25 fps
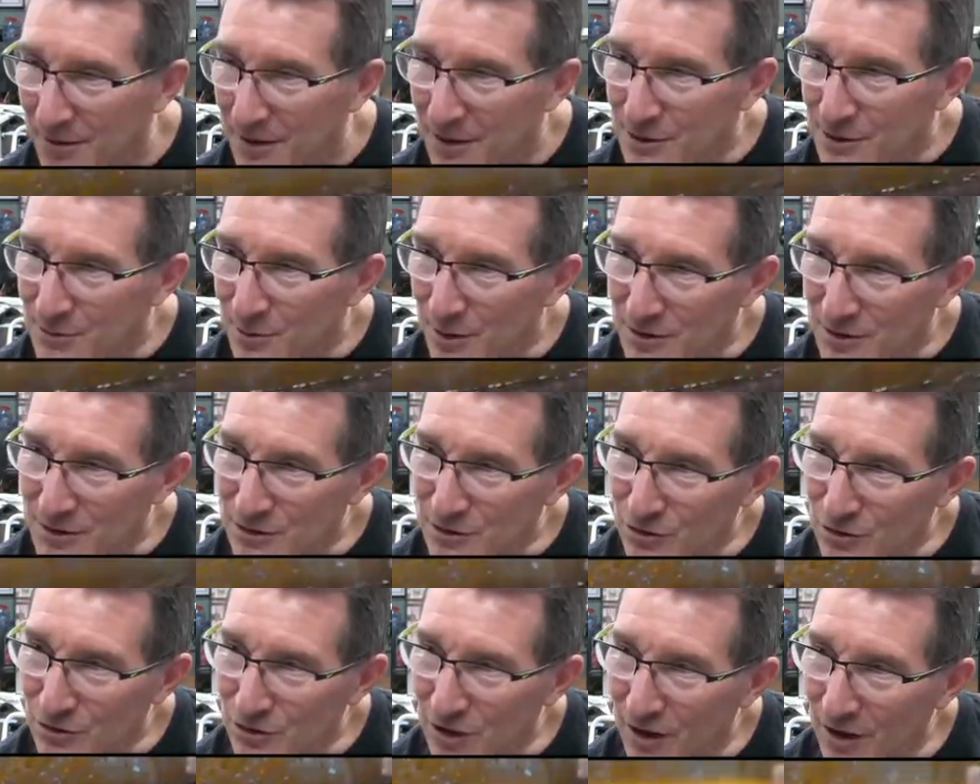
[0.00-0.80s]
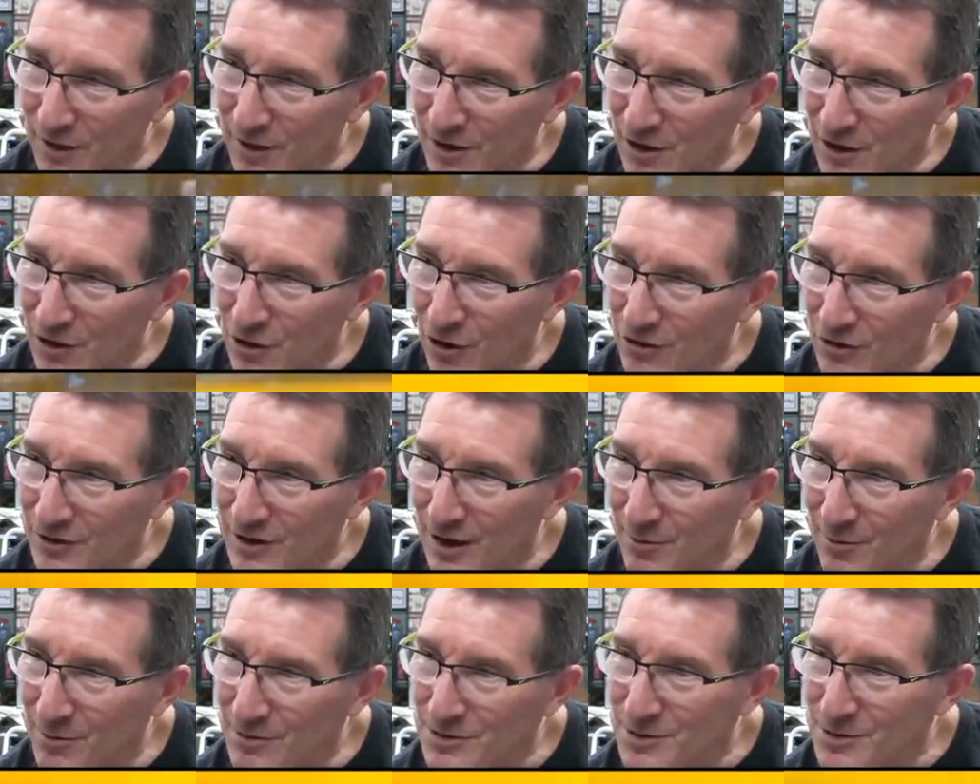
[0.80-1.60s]
These ones look like they're clogged
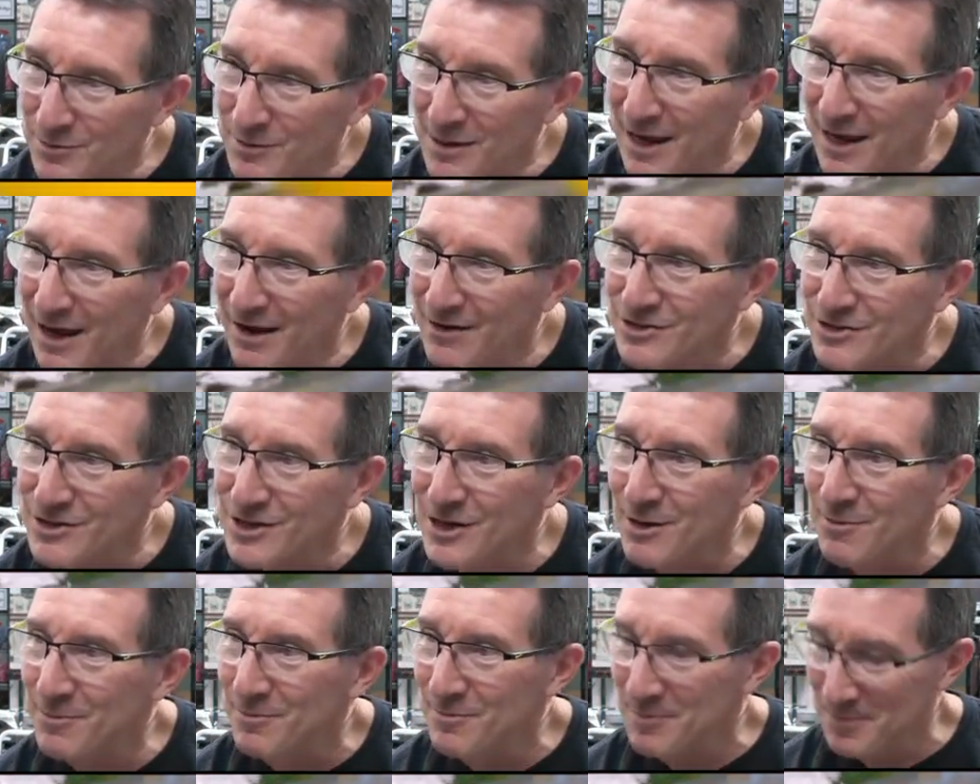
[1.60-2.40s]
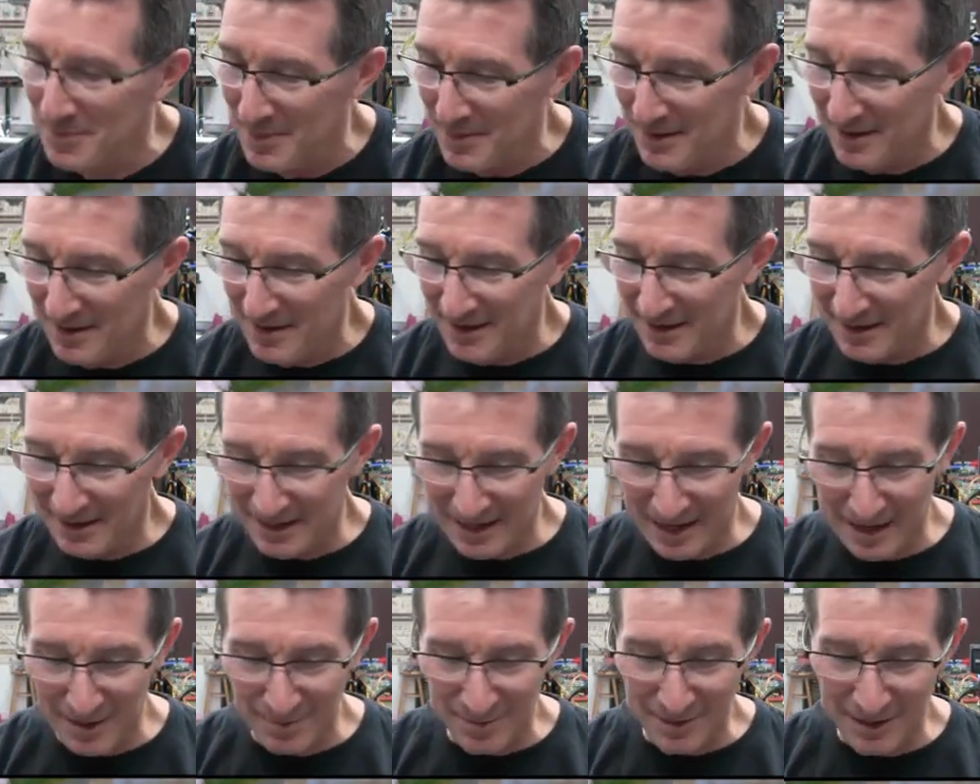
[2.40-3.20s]
up with some calcium
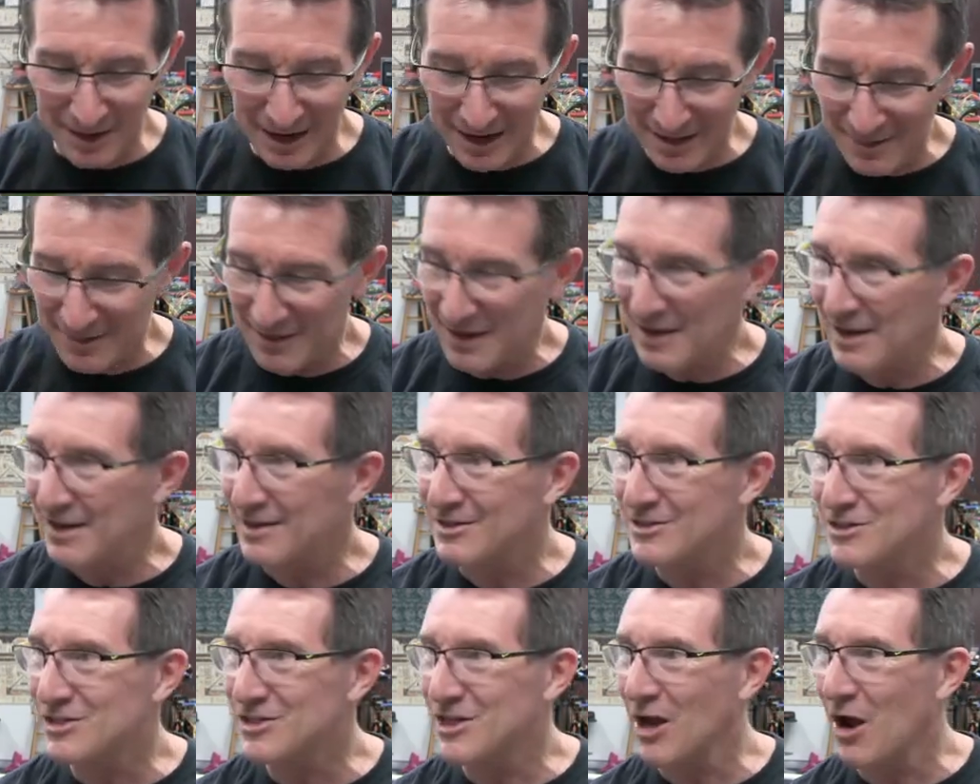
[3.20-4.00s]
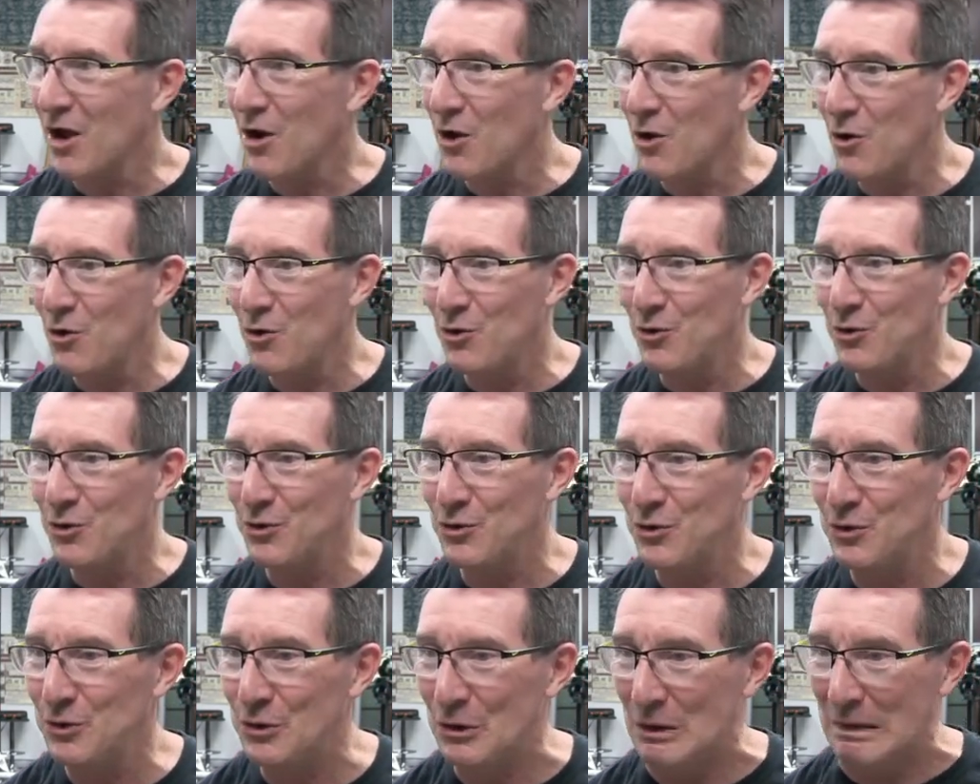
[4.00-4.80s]
carbonate there, so uh,
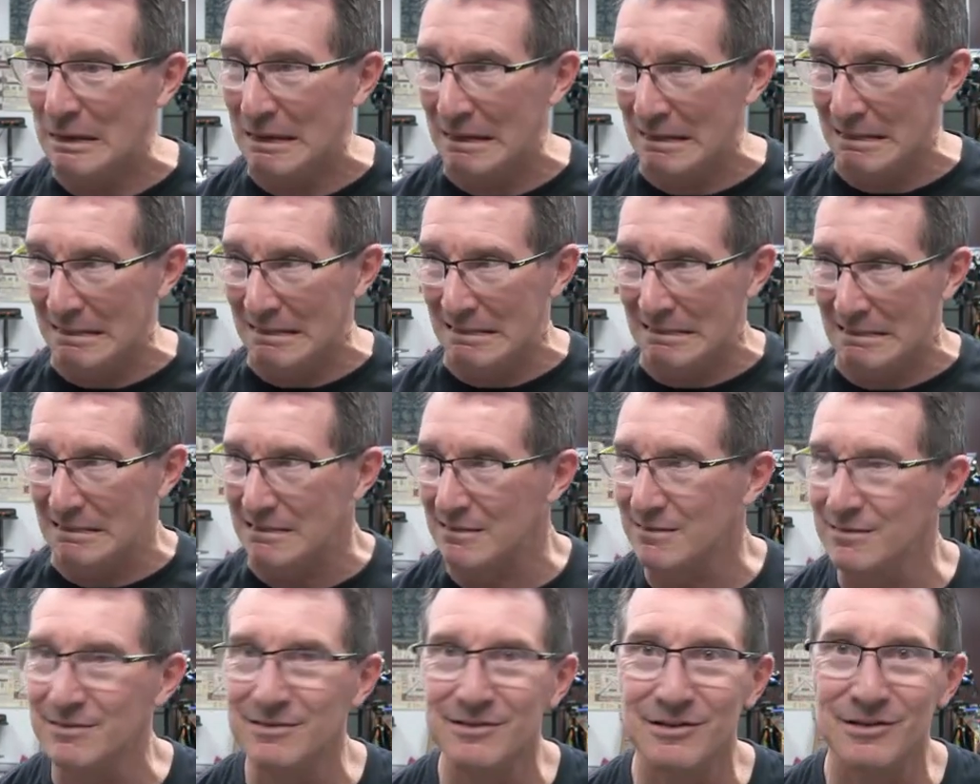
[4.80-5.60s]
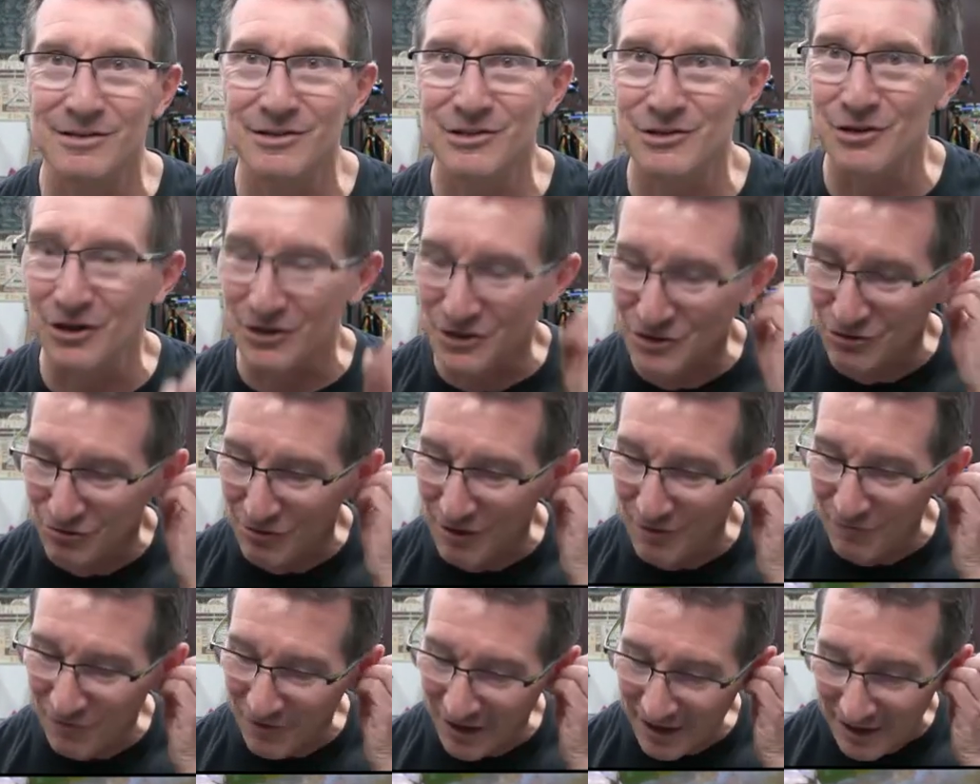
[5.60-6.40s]
it's not
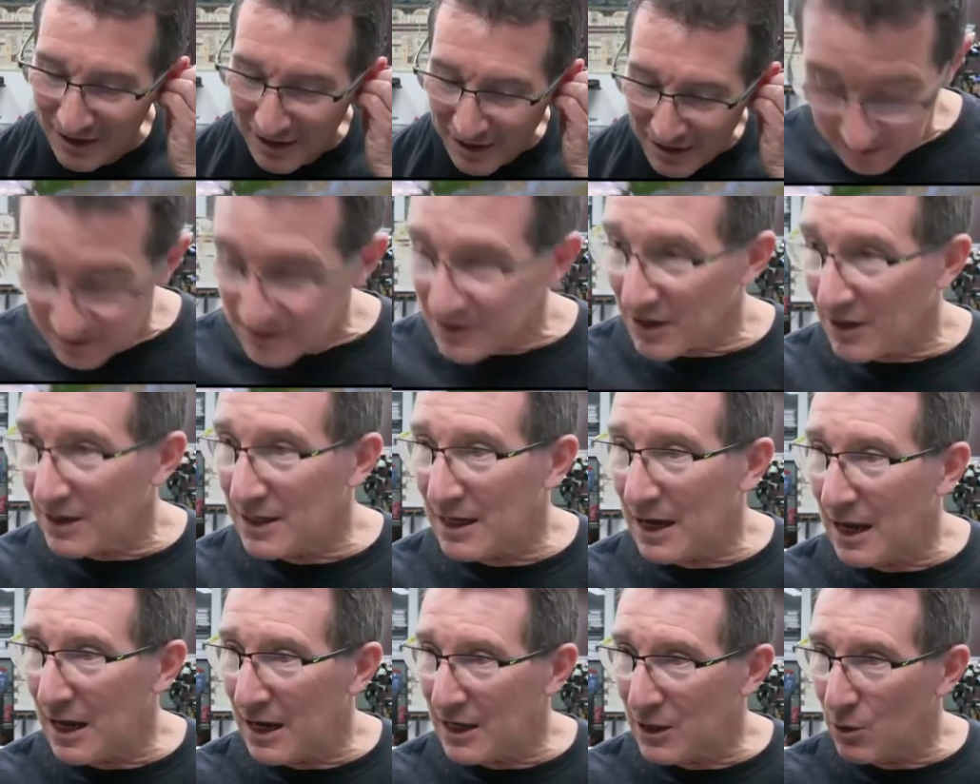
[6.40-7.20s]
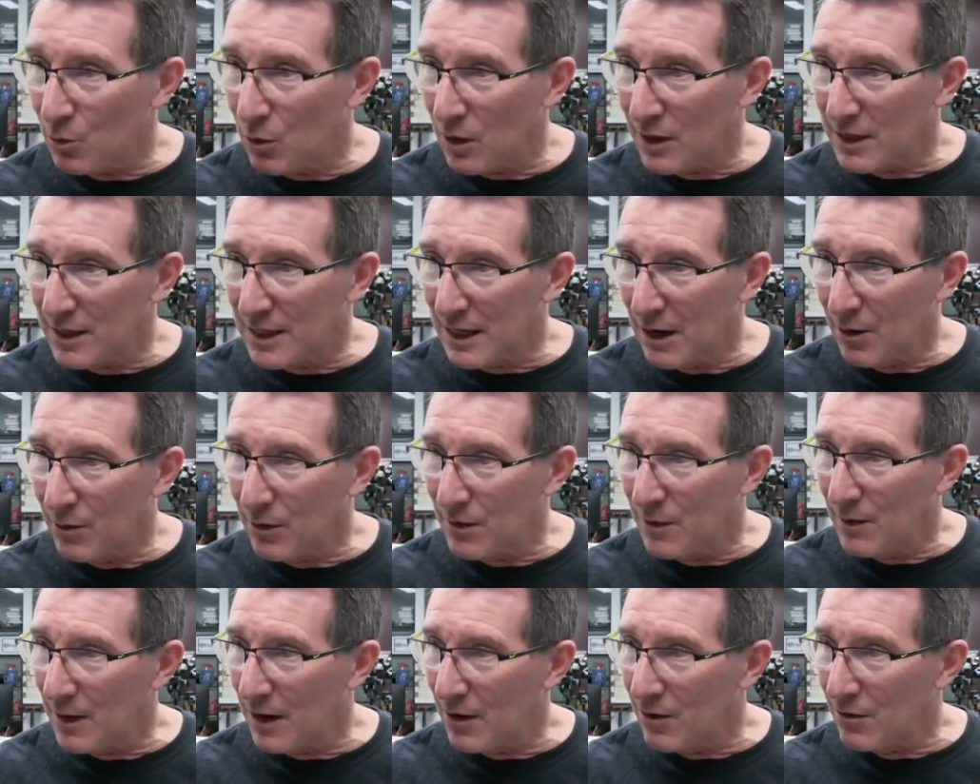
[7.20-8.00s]
terrific. So yeah, you want to go
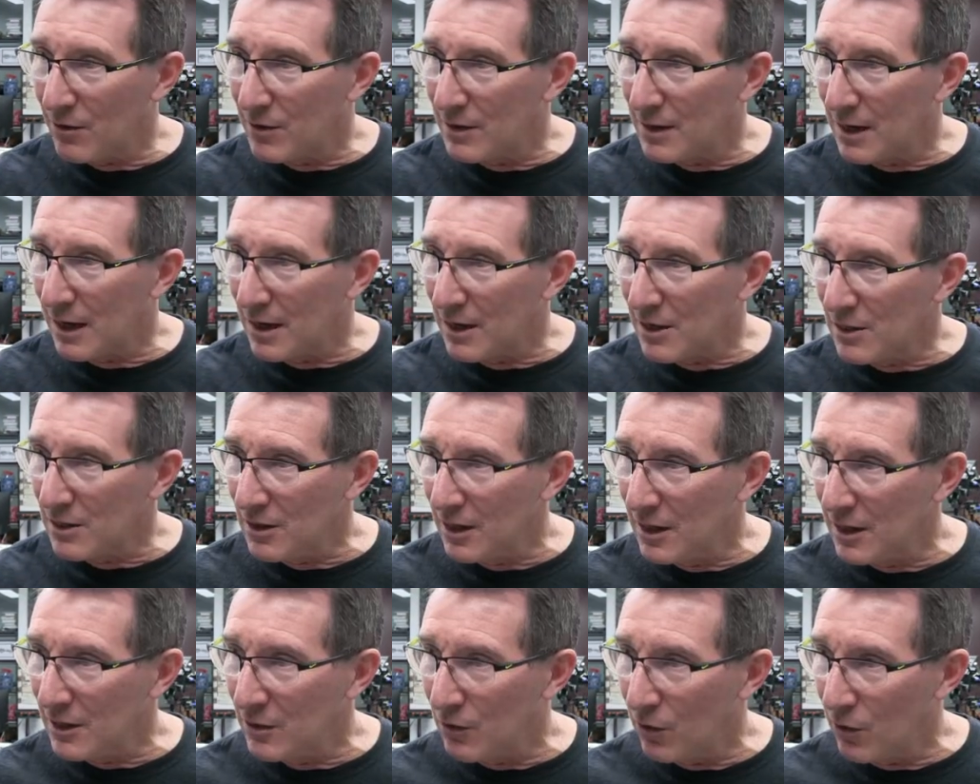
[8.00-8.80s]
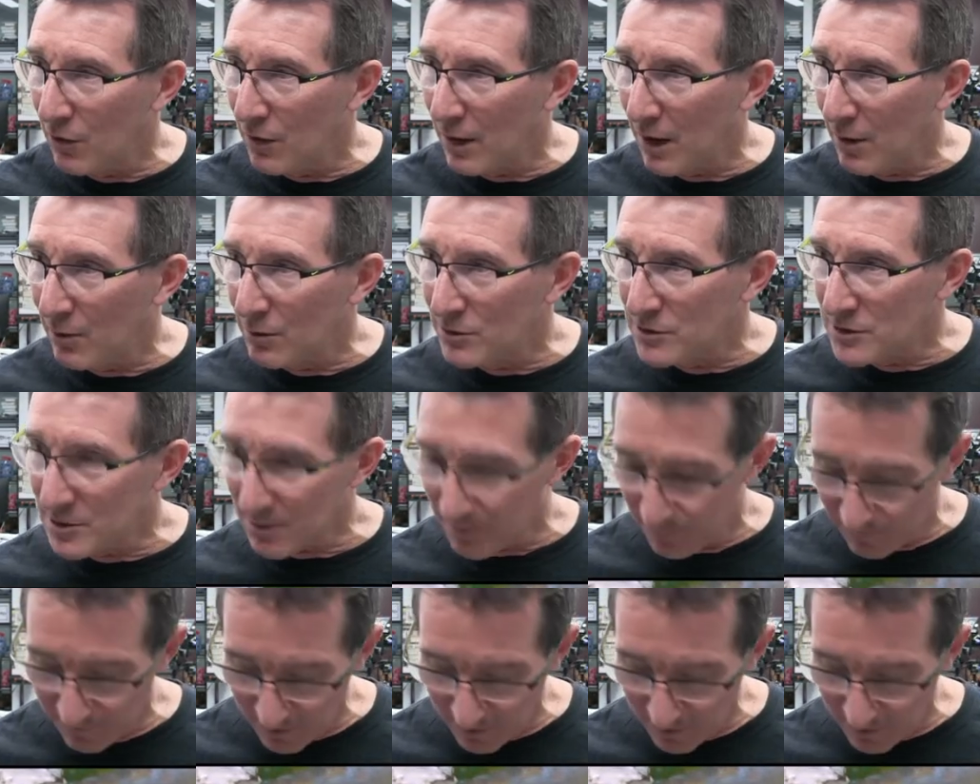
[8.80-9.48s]
in there and uh, clean all that with some